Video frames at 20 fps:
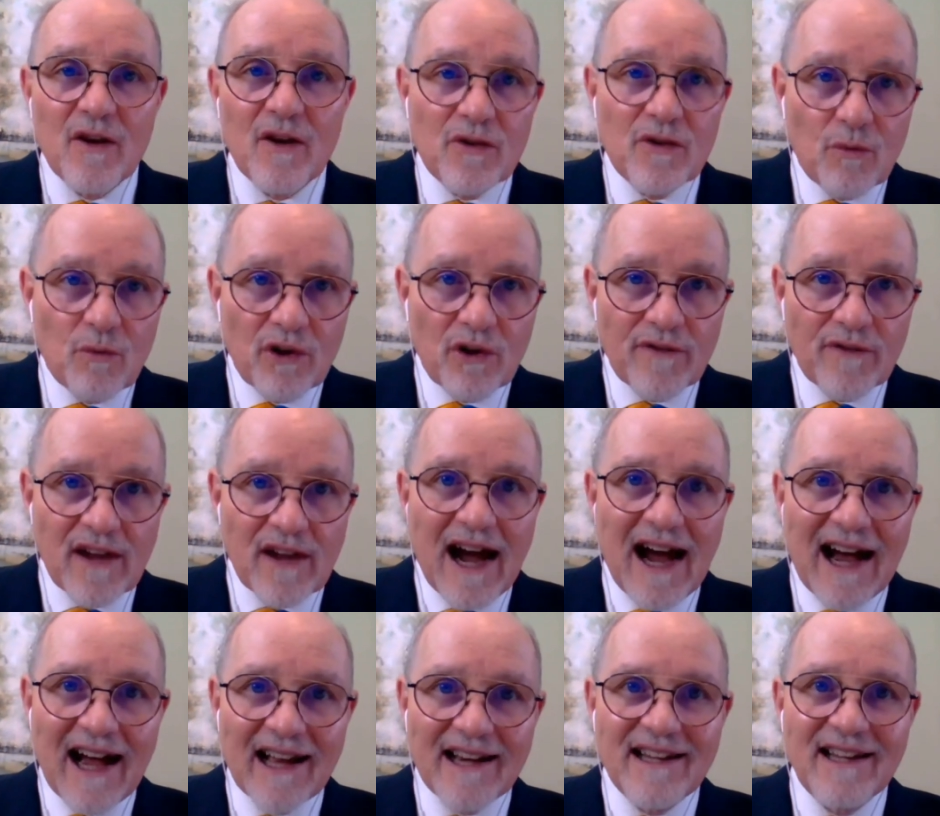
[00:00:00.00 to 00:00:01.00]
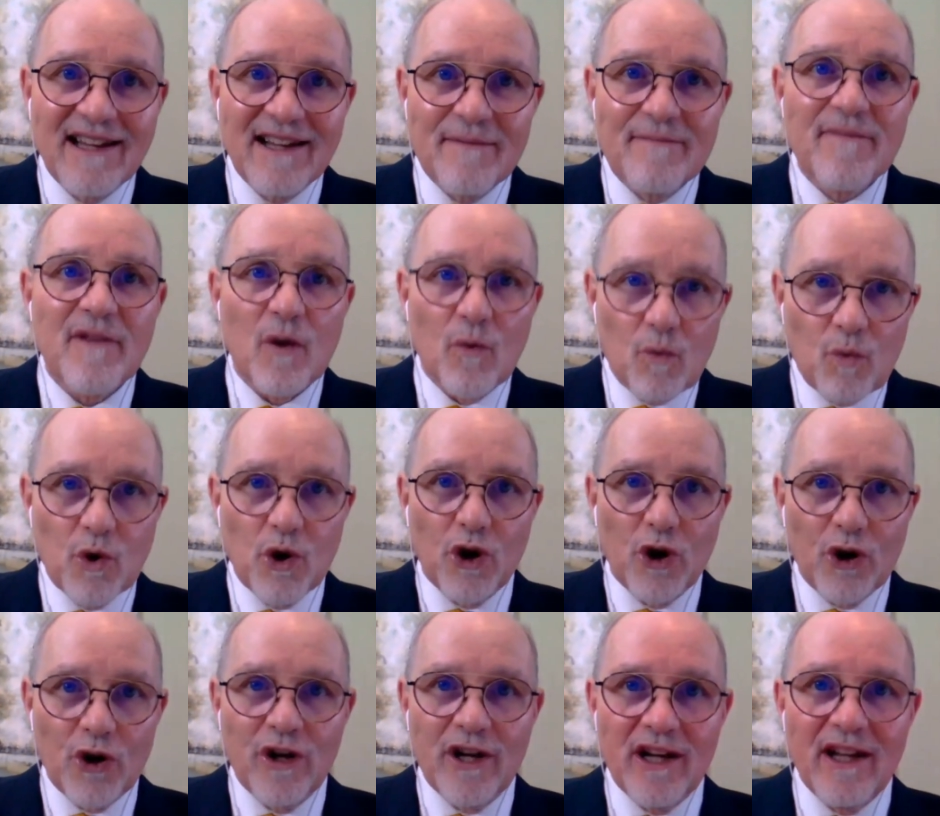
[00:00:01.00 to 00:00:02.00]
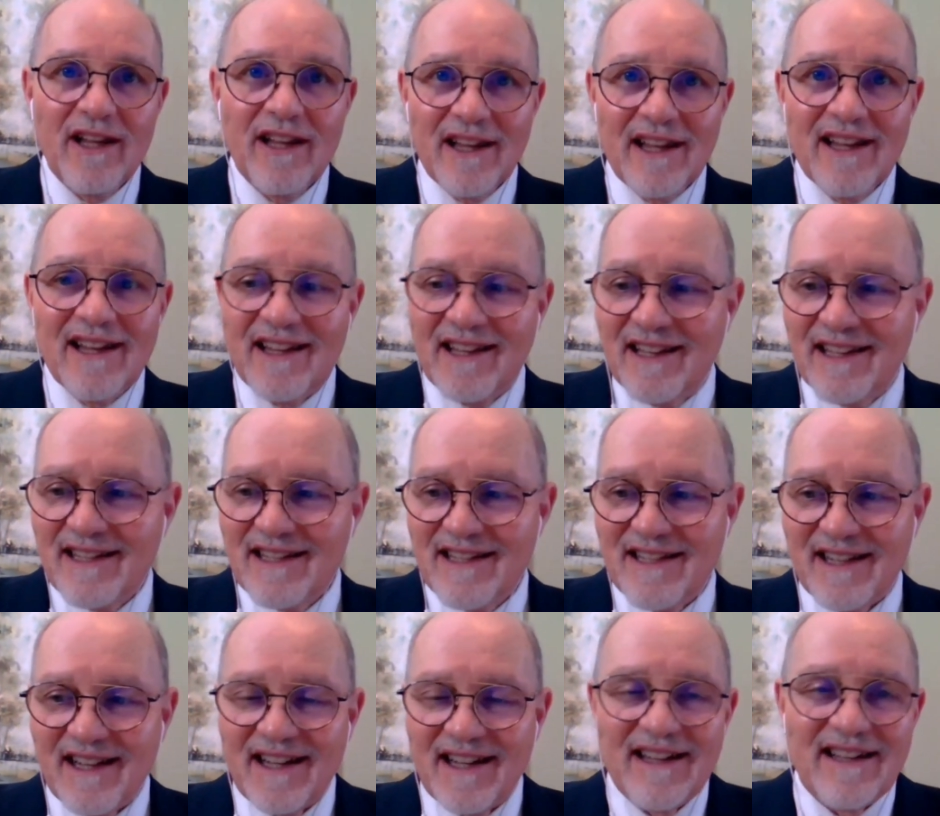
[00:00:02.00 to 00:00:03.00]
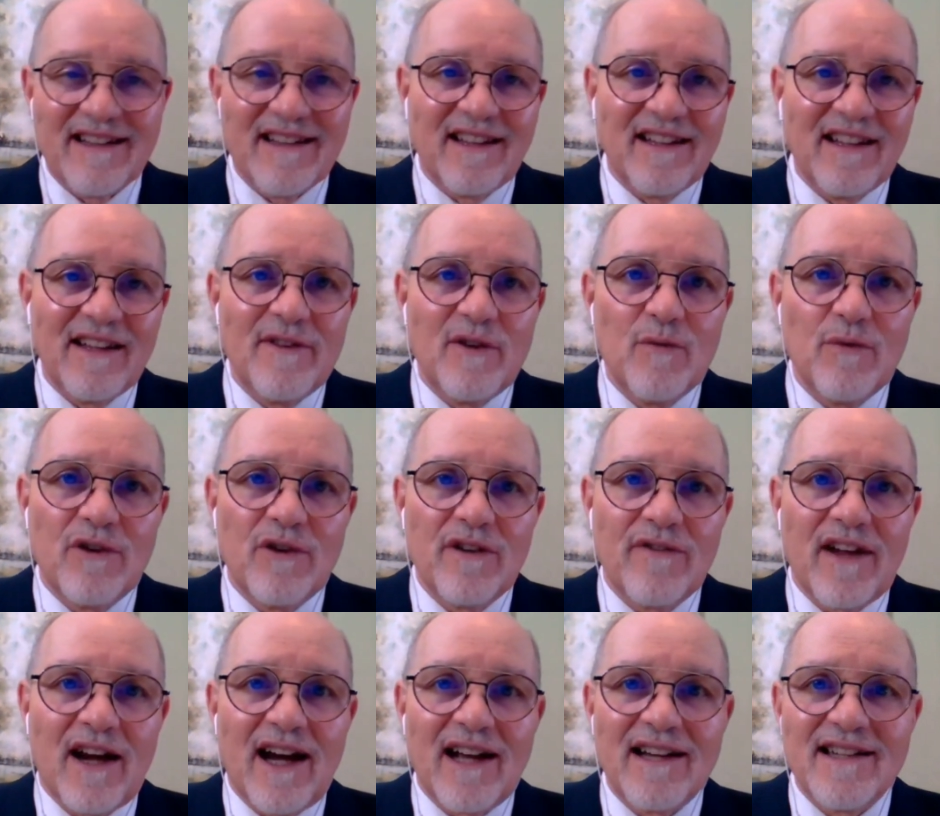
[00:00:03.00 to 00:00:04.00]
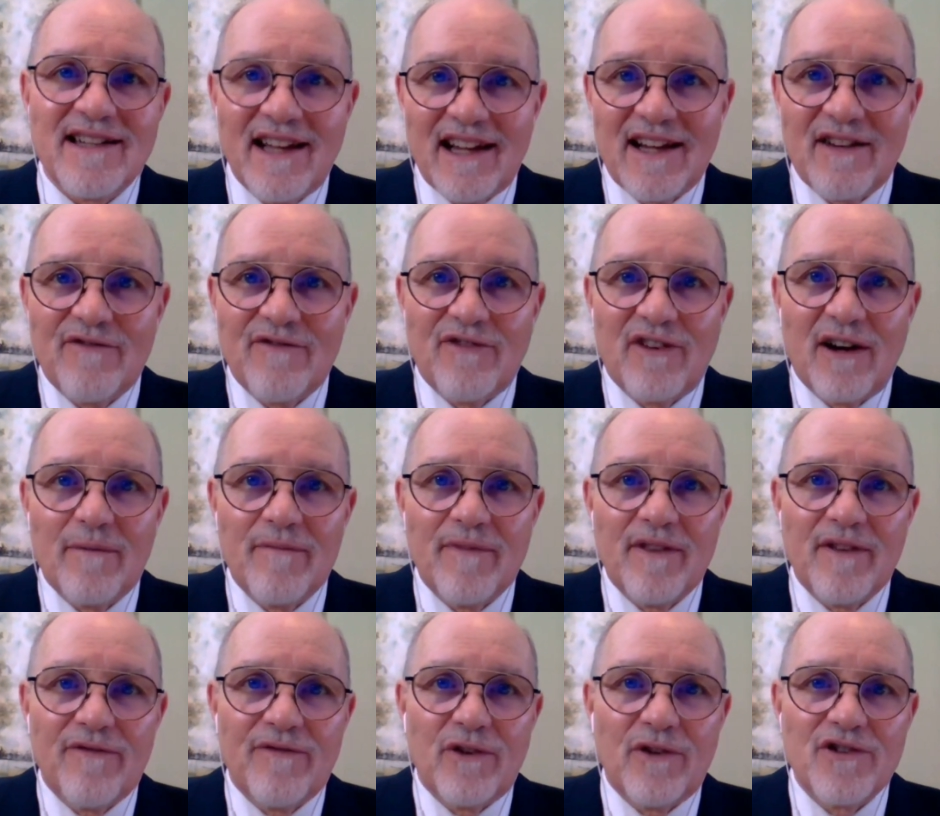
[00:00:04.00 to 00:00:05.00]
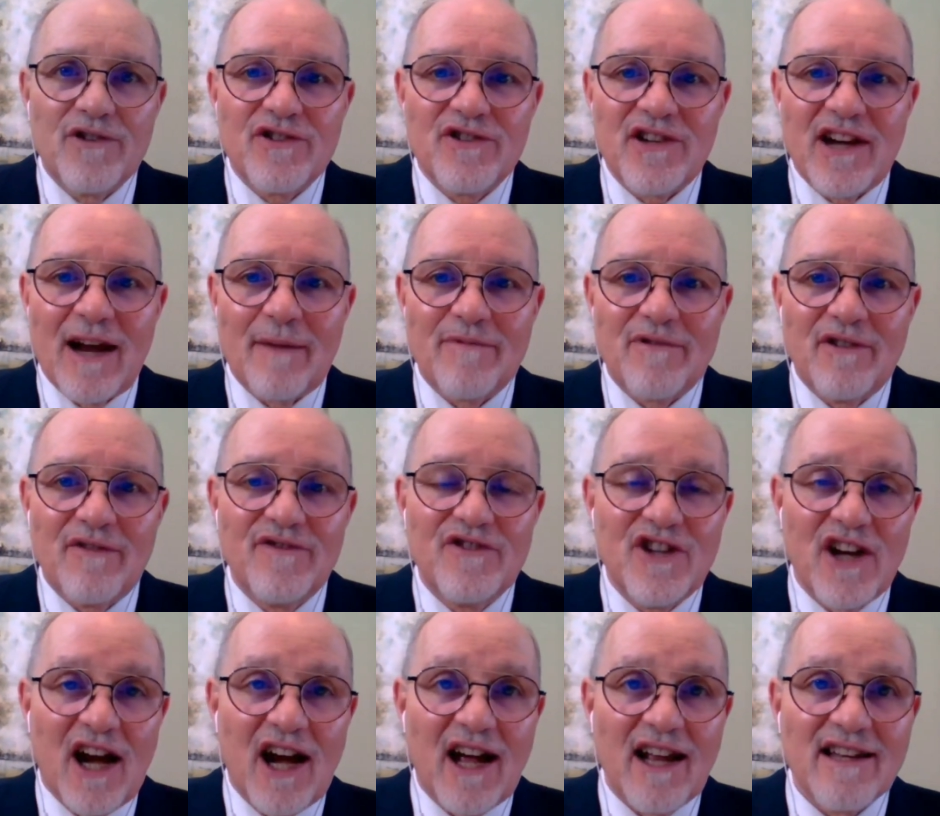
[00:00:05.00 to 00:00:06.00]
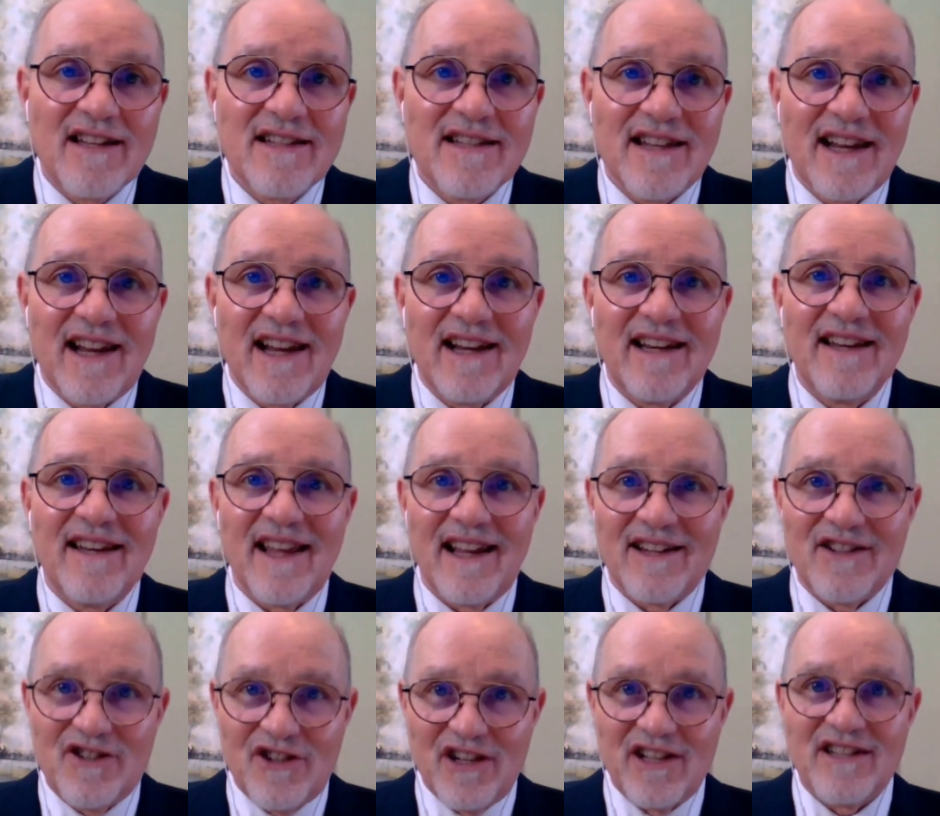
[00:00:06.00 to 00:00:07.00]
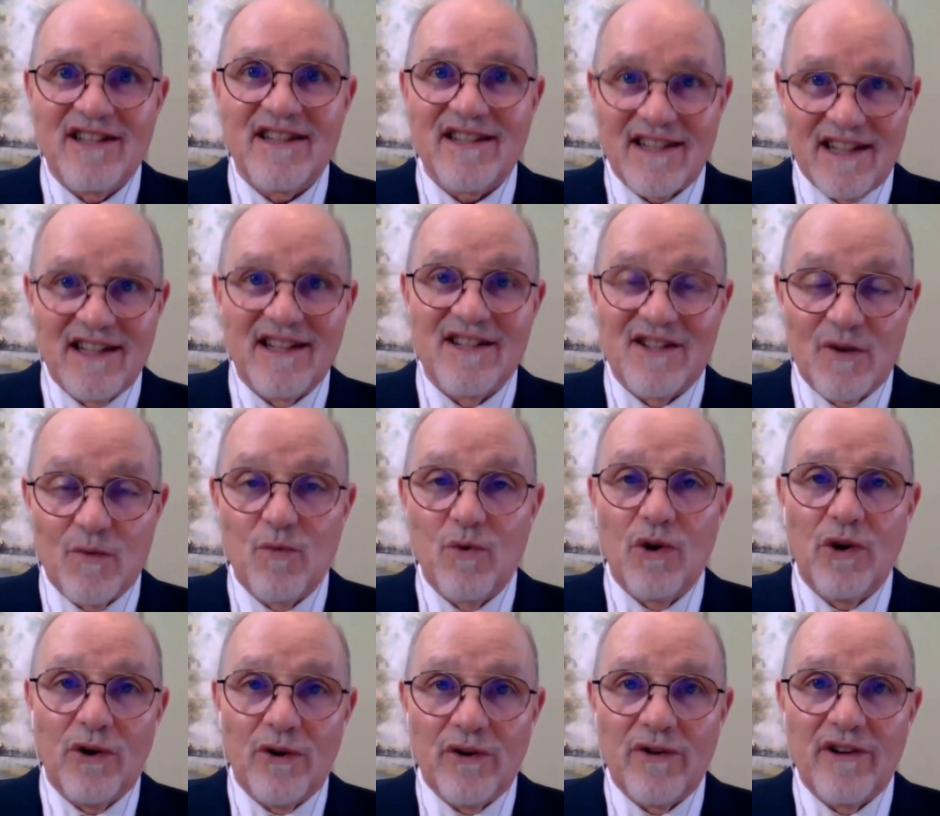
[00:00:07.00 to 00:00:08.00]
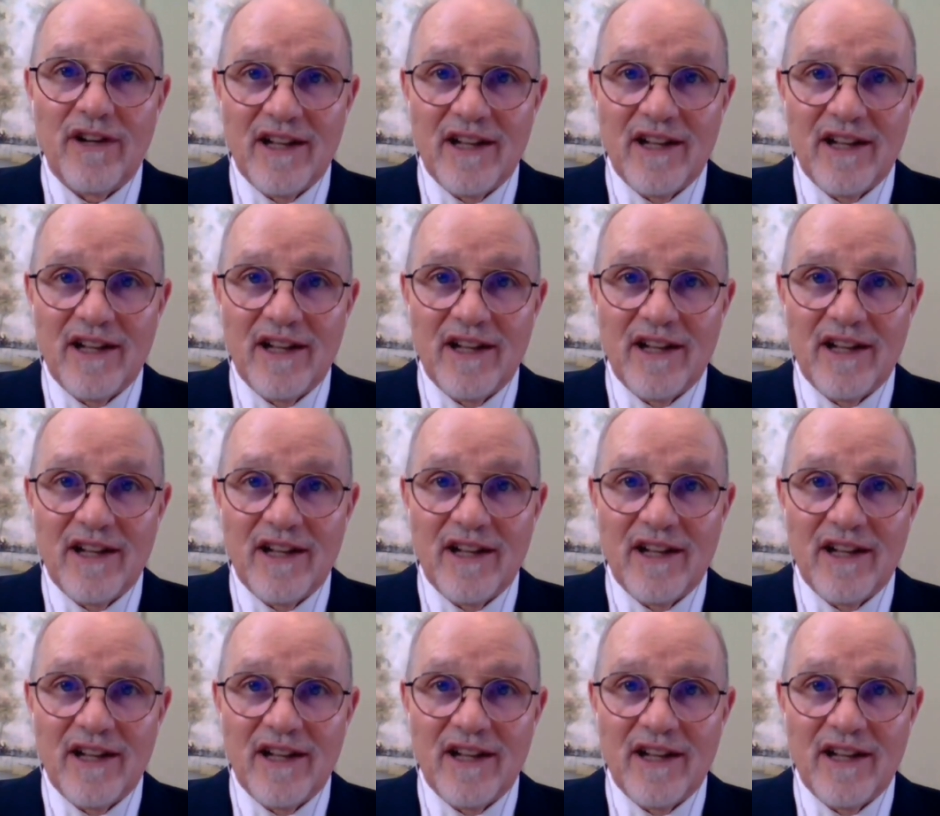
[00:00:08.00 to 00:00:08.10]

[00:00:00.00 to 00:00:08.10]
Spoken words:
the Word of God, Word, is the living word of God taken from the first chapter of John, saying that Jesus is the word.